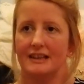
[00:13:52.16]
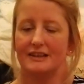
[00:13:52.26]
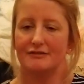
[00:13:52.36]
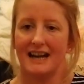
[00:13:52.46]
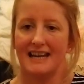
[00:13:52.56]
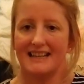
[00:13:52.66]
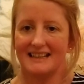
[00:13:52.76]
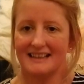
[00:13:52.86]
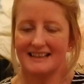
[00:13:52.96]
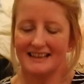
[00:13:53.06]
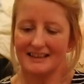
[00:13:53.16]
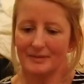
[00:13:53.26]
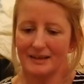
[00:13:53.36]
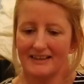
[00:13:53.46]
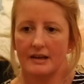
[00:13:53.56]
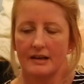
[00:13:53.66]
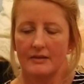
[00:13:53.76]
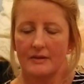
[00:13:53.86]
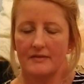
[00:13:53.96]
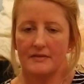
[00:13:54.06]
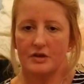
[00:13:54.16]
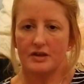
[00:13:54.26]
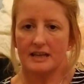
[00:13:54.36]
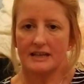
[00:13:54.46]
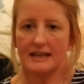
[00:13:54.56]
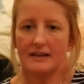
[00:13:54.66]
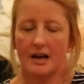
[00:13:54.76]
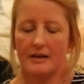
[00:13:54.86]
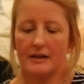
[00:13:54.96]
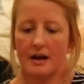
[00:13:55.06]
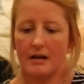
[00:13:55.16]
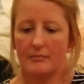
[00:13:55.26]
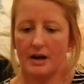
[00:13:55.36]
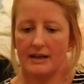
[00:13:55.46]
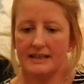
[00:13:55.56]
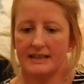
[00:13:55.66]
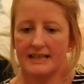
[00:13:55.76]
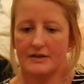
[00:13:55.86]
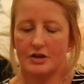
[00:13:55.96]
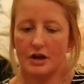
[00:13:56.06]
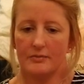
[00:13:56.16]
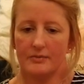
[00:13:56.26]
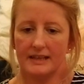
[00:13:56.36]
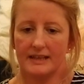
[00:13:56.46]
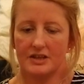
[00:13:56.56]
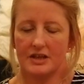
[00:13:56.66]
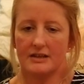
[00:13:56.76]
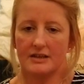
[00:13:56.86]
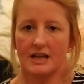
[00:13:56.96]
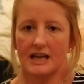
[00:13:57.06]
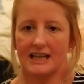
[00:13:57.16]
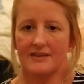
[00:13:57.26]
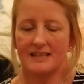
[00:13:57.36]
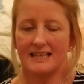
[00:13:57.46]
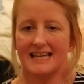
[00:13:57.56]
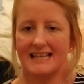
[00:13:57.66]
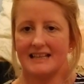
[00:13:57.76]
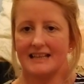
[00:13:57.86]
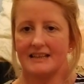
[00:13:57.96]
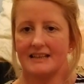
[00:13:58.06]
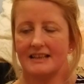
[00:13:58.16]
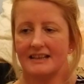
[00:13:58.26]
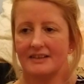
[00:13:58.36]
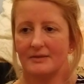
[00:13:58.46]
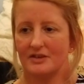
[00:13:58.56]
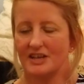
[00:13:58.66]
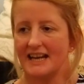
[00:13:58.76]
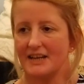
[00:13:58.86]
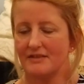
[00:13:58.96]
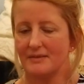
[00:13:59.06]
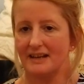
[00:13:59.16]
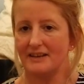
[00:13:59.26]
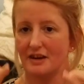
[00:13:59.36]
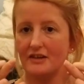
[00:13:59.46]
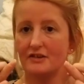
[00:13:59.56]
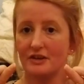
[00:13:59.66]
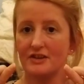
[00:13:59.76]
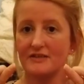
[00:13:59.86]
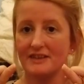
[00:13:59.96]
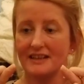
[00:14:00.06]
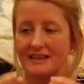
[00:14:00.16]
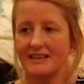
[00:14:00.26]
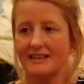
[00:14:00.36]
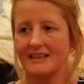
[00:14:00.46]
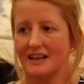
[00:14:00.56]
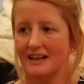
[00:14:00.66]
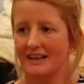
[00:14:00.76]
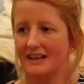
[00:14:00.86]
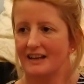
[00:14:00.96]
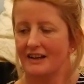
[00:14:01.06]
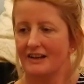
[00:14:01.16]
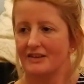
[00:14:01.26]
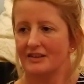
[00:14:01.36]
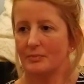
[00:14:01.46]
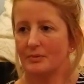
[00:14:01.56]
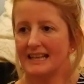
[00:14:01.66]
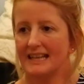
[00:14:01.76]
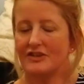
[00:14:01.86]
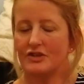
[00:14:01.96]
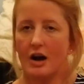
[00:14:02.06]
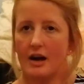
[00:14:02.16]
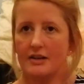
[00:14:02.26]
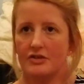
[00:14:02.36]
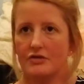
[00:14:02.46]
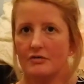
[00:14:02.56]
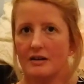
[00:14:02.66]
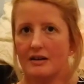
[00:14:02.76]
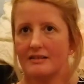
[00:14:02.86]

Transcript: rein it in a little bit. With a few things that are going on behind the scenes, hopefully certain circumstances will change for the better. Cross fingers. So please guys, do not